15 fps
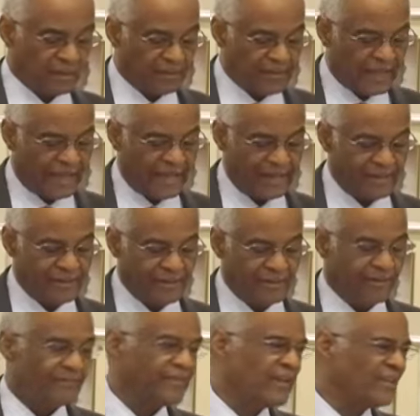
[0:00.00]
than
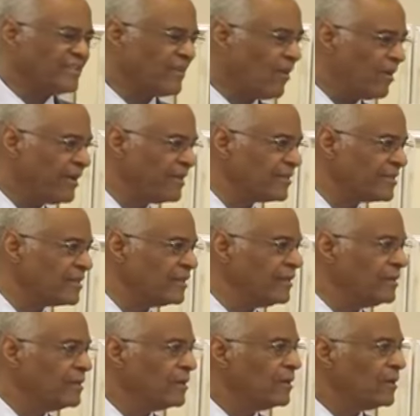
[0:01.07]
just honesty
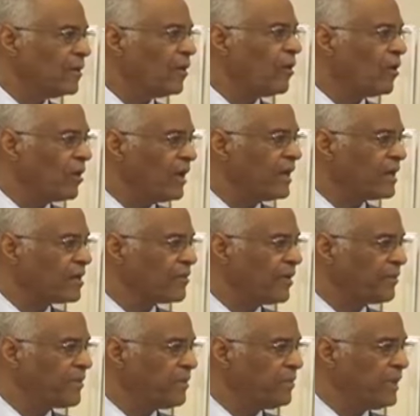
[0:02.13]
or
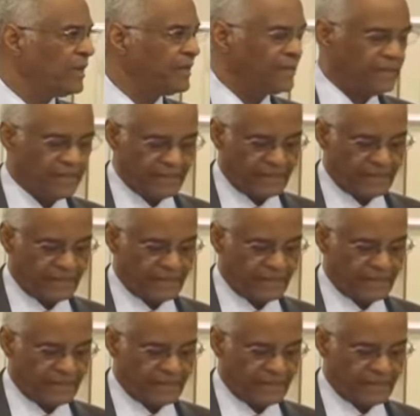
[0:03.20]
incorruptibility.